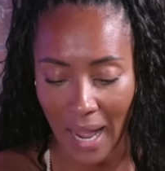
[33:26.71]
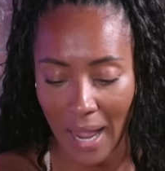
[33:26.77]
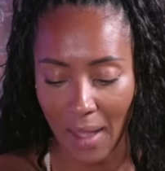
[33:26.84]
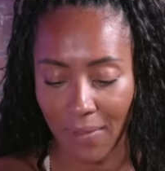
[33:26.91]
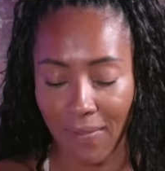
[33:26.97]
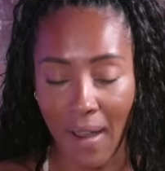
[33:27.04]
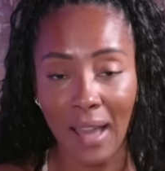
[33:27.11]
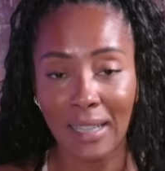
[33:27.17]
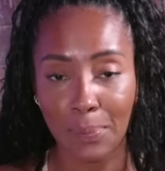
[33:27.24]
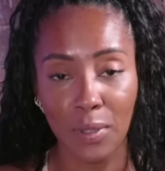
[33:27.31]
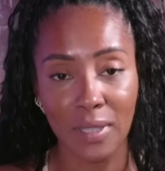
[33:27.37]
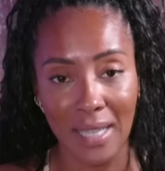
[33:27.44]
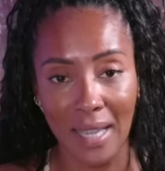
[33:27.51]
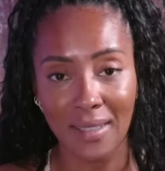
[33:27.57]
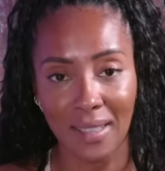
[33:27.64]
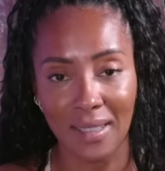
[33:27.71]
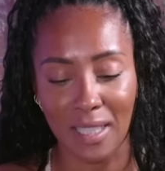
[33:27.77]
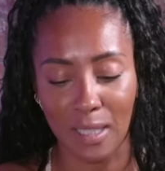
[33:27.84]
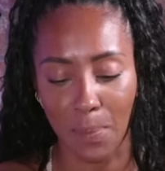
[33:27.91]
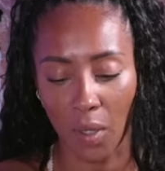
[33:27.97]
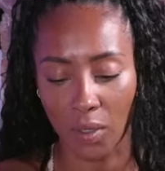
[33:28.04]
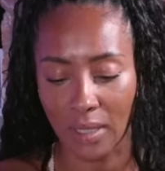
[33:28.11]
I have finally presented
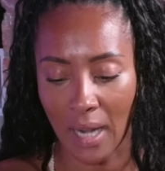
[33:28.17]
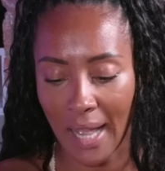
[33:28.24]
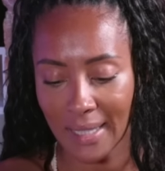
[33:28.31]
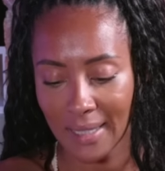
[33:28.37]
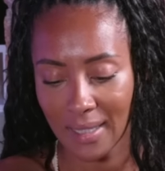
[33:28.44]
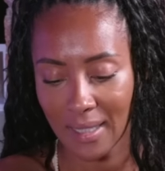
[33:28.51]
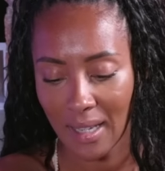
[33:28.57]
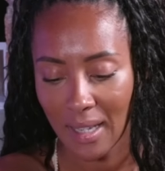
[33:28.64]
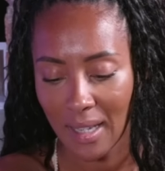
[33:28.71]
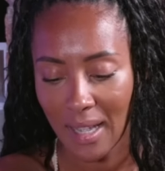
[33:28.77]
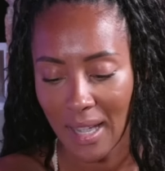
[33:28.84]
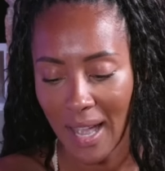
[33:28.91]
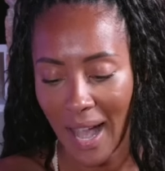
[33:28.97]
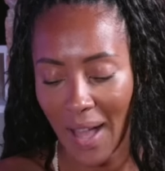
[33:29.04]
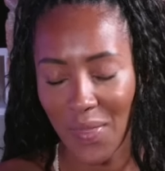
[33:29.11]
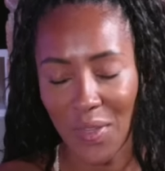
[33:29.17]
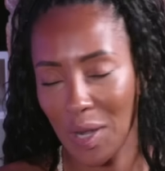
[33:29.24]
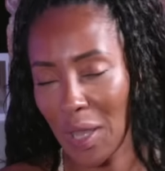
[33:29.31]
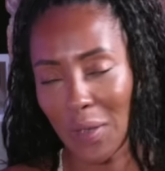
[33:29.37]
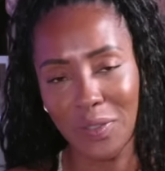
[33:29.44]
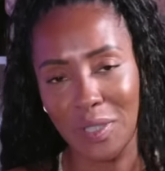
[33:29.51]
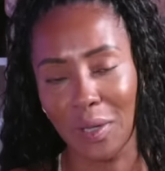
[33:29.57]
this podcast, and the
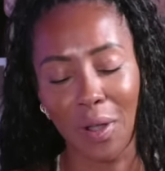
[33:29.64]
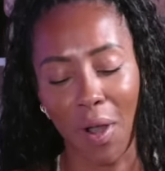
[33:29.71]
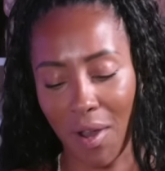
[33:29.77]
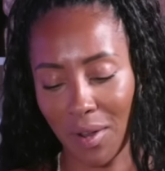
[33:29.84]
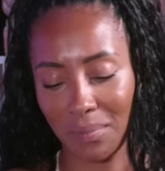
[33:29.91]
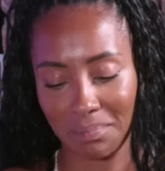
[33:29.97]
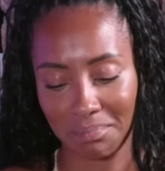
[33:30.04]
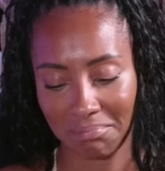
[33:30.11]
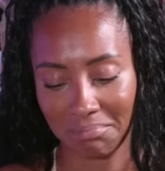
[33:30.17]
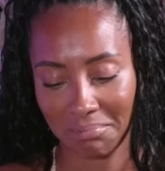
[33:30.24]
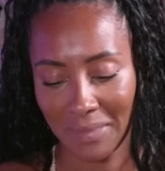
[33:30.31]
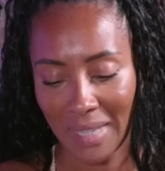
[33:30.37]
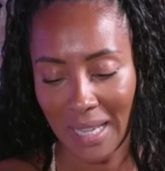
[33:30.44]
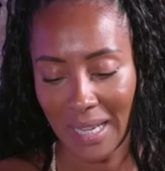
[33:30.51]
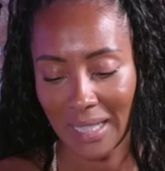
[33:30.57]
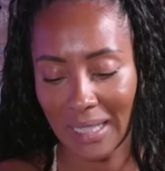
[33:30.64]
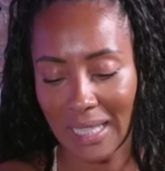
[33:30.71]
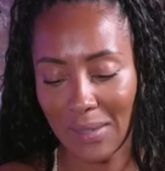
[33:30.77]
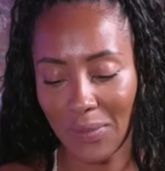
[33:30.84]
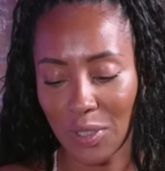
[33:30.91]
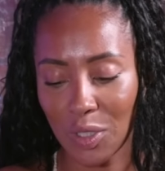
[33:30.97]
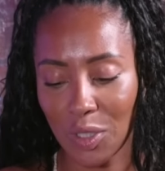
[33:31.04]
nerves are gone,
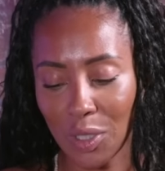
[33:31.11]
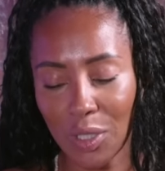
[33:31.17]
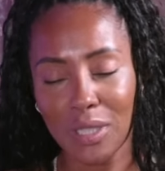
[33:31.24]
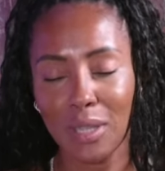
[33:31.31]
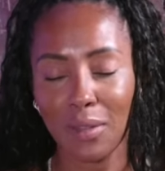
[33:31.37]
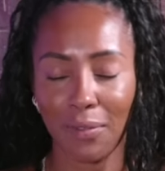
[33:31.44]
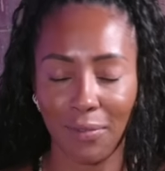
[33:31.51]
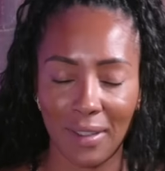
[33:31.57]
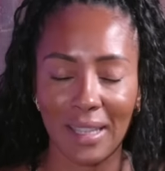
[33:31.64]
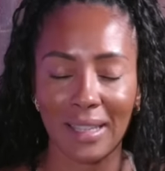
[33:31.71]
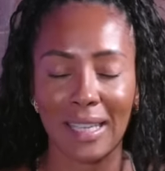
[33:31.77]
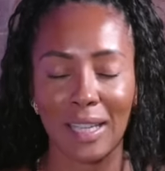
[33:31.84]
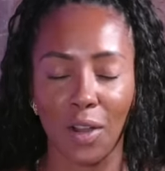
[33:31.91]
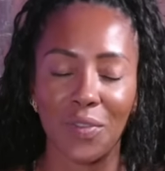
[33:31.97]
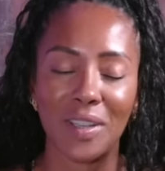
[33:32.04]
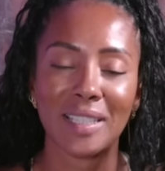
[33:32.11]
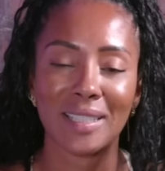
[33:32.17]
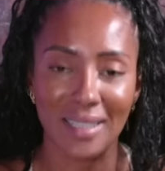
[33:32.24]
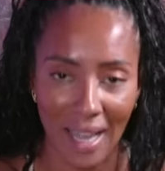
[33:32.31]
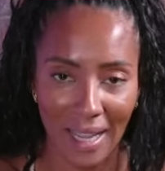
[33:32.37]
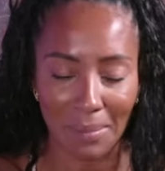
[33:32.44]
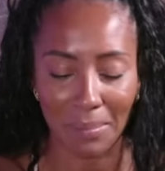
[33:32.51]
leaving just the feeling of
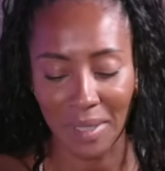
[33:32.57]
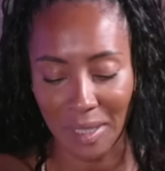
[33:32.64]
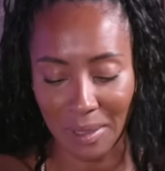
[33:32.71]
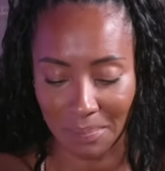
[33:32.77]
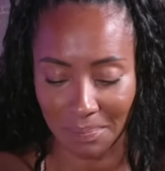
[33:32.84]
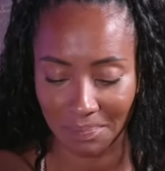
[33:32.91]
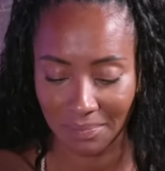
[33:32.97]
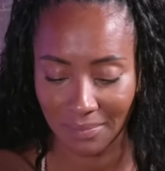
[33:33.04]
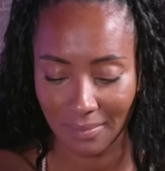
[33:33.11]
excitement.